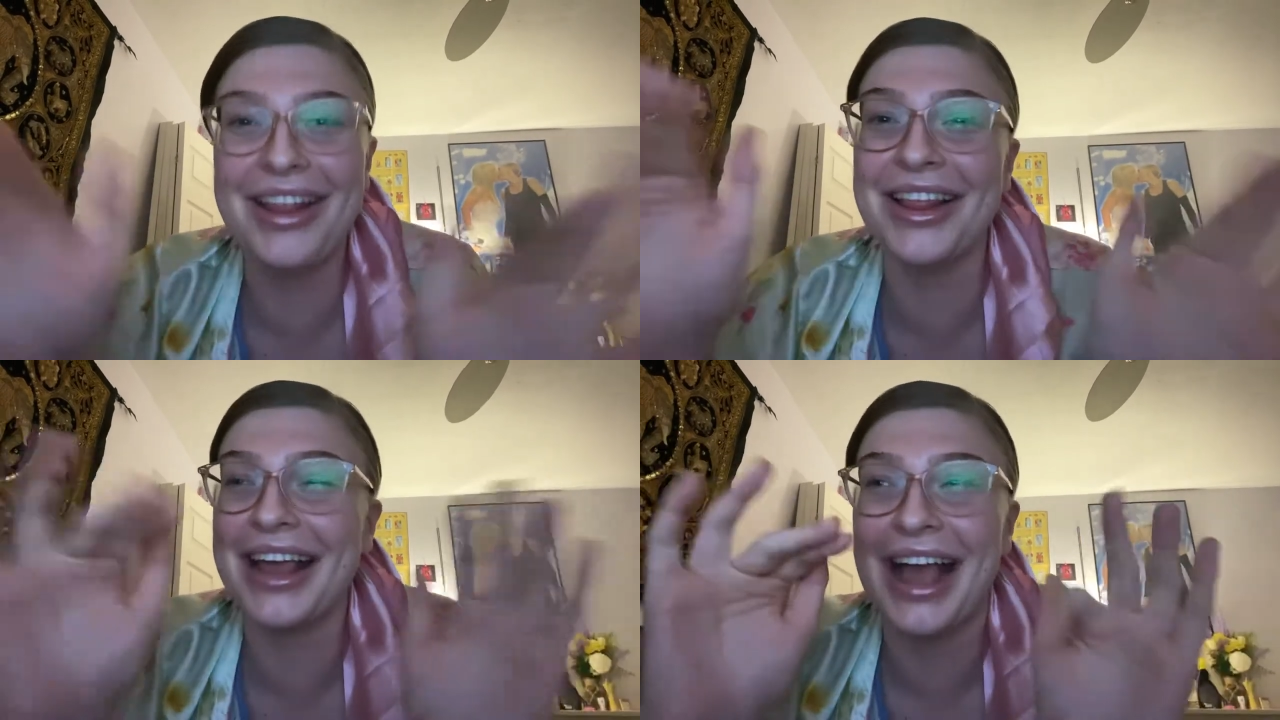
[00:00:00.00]

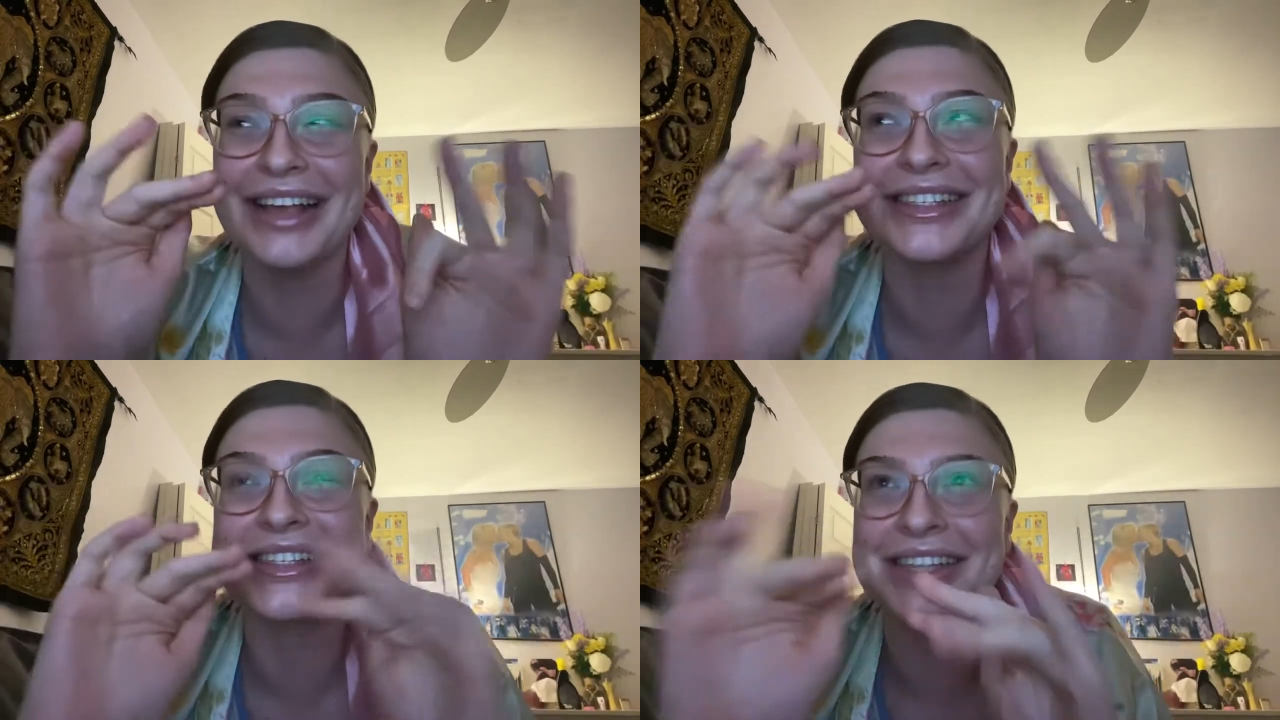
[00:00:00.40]
Like, I
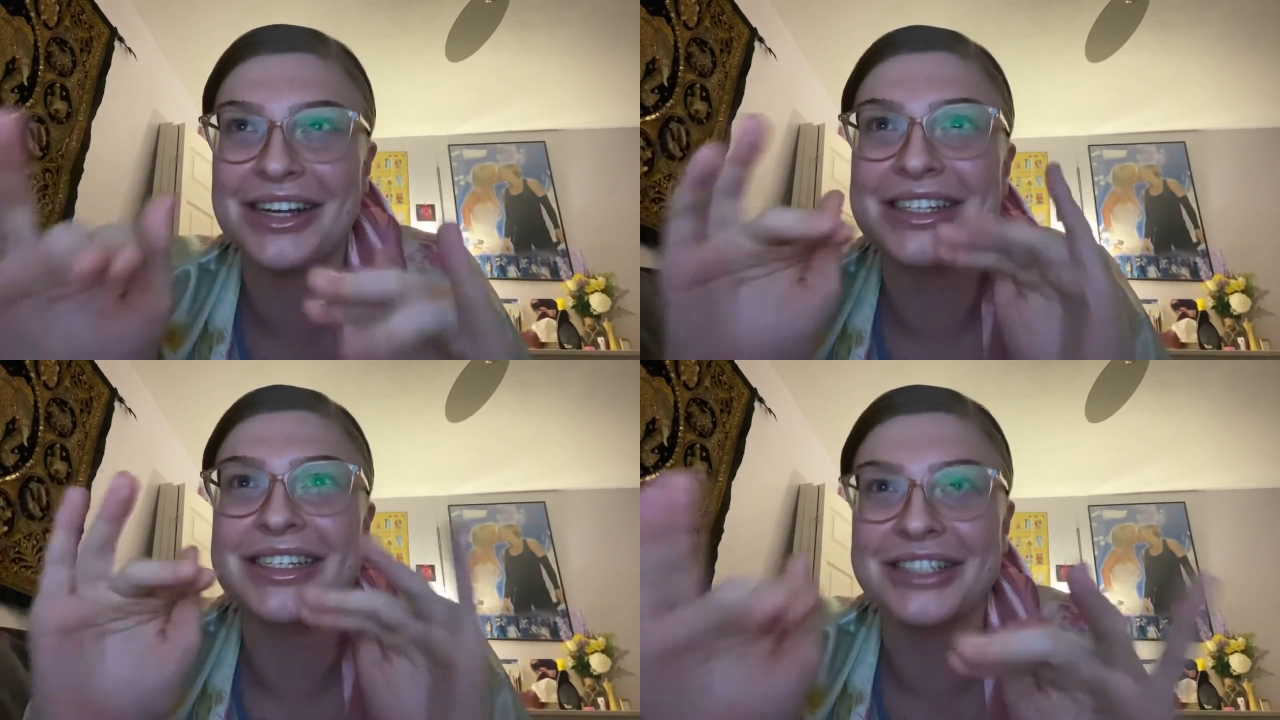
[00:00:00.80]

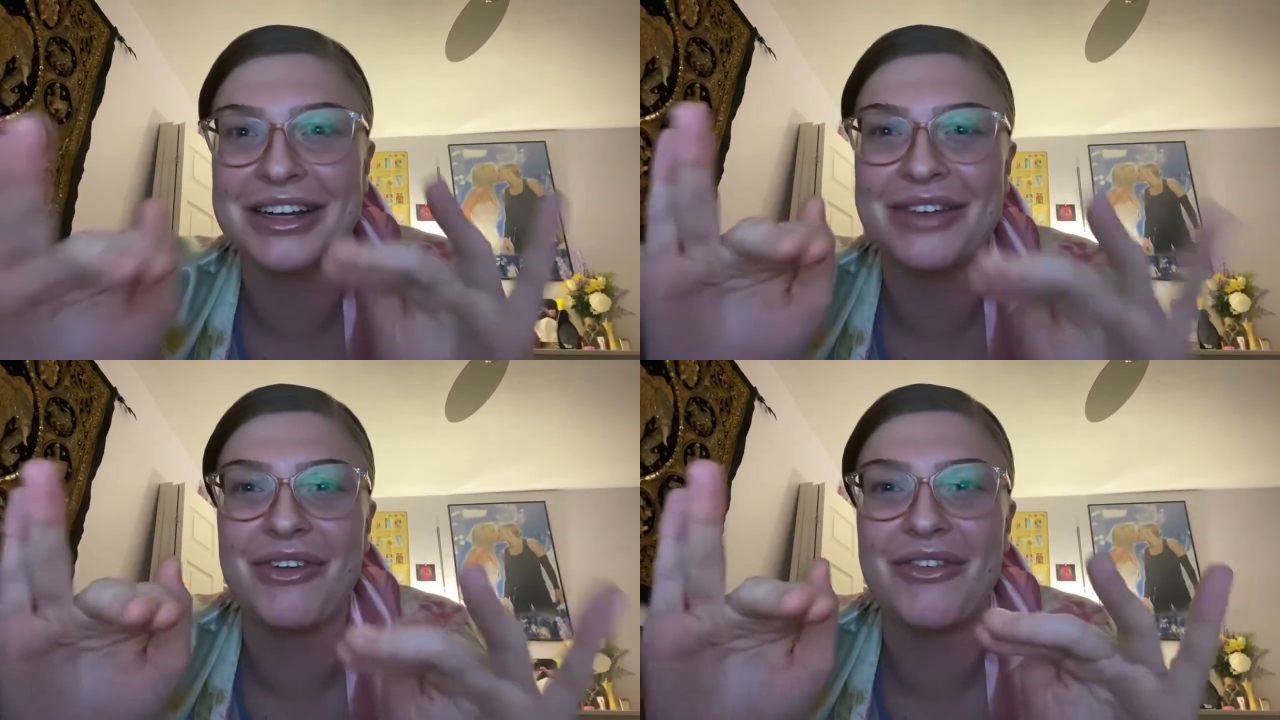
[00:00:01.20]
seriously
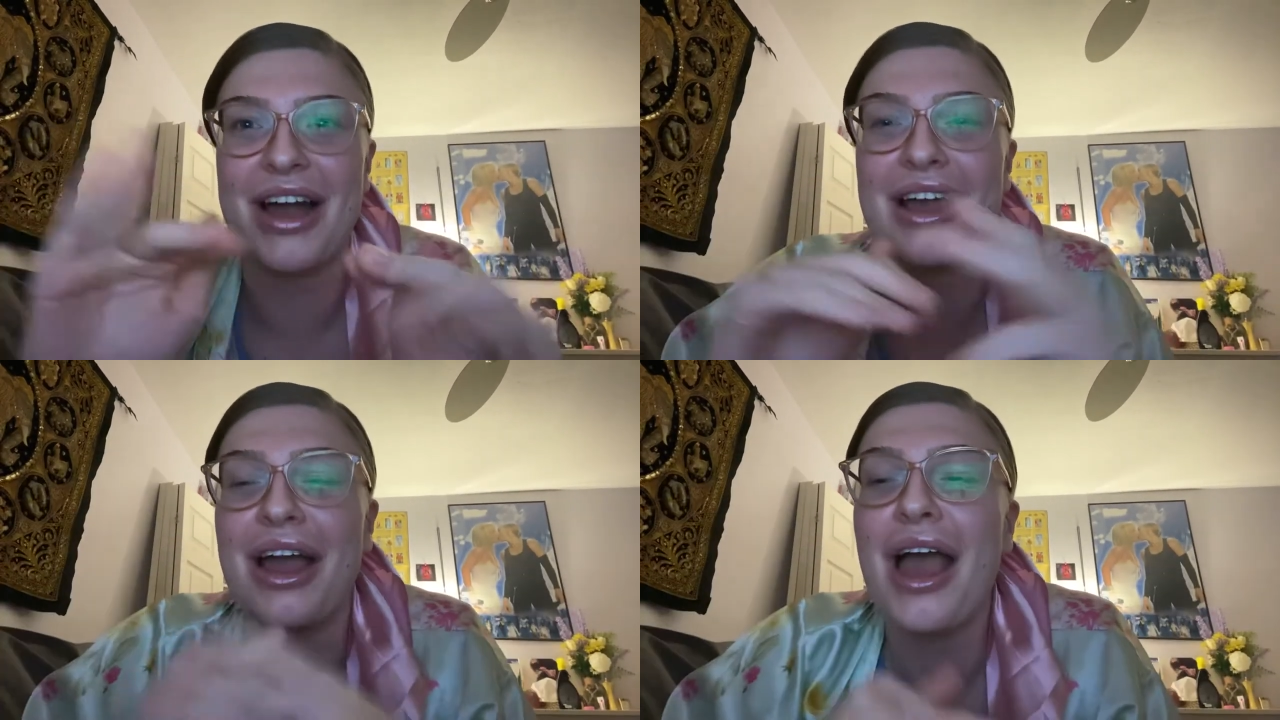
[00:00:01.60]
don't give a
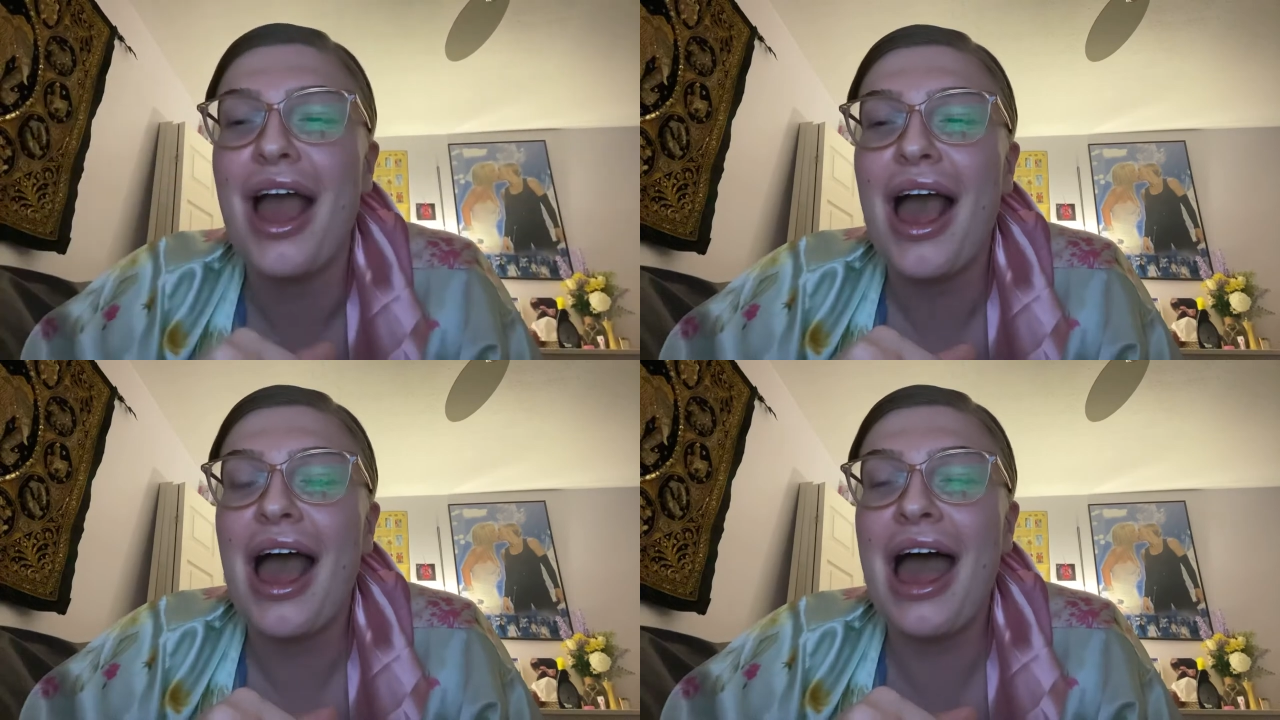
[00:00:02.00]
fuck.
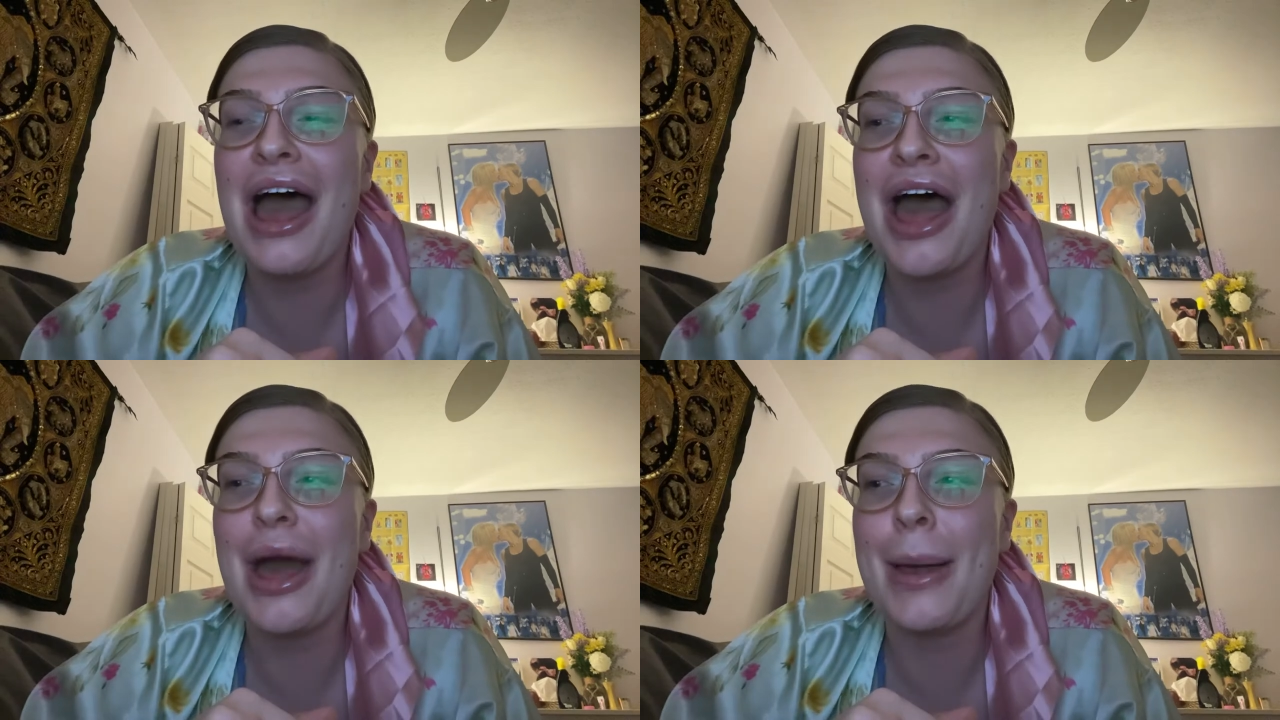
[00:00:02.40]

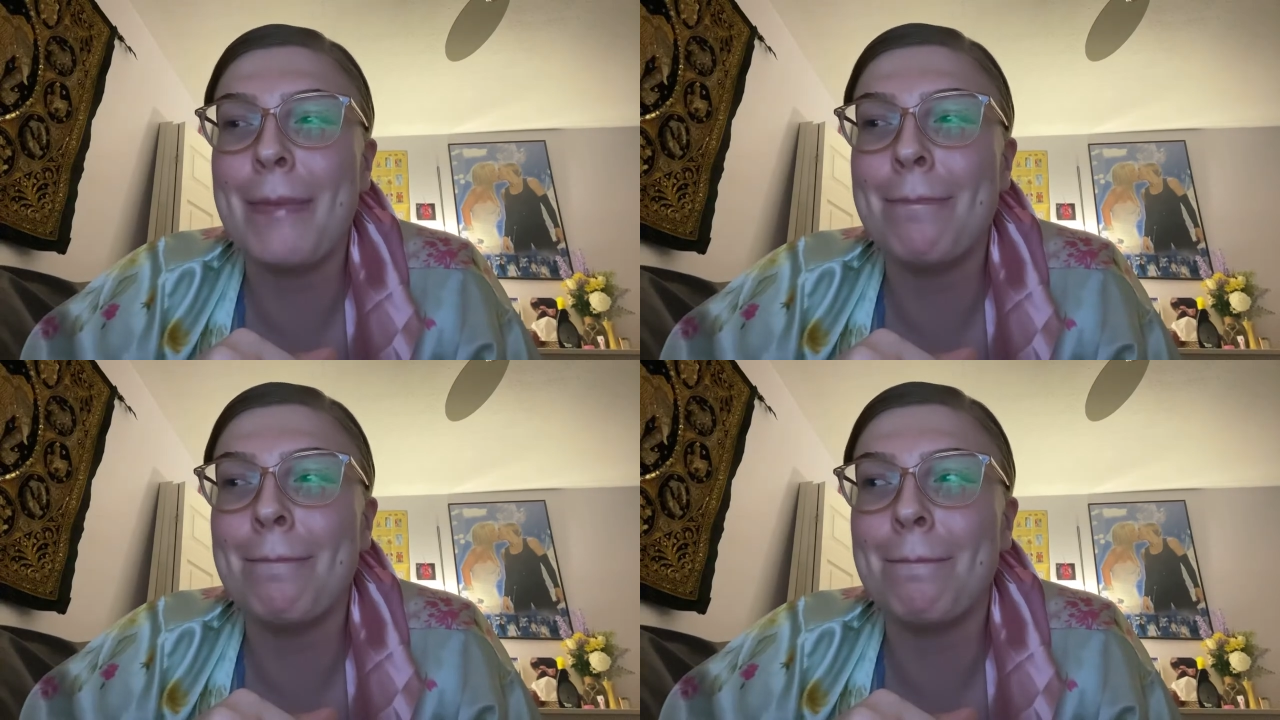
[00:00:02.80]

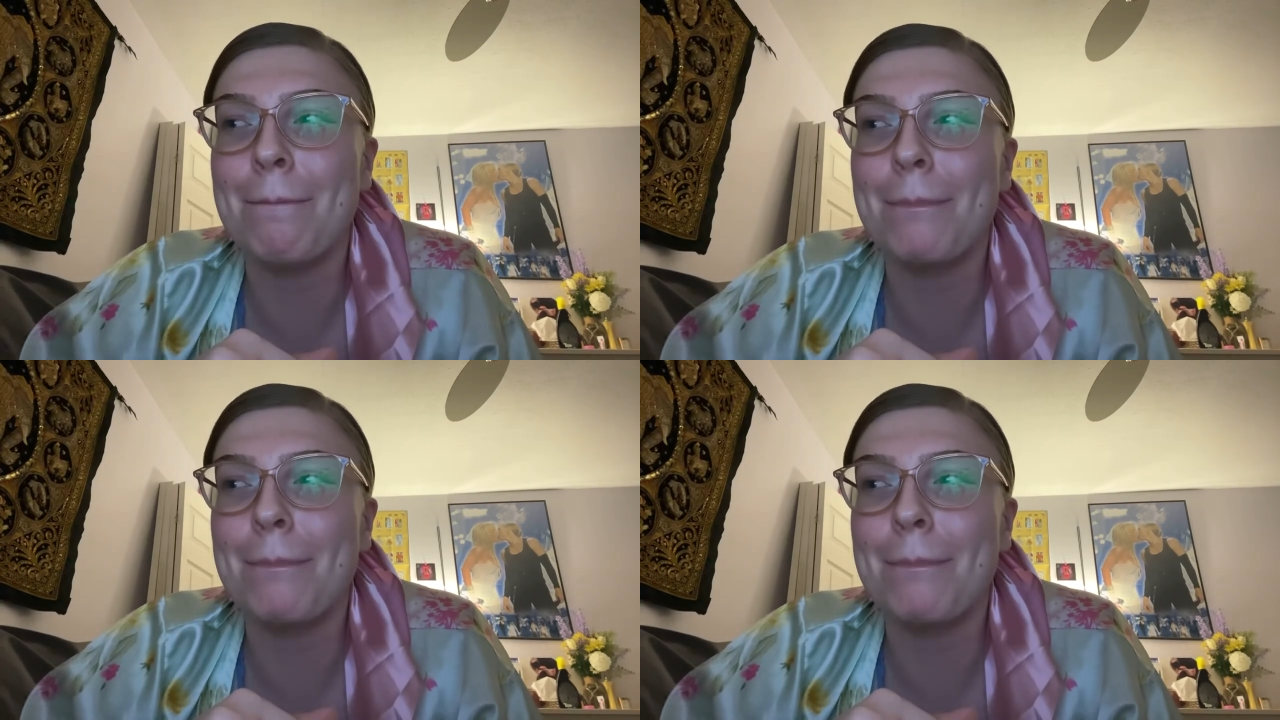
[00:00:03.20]
And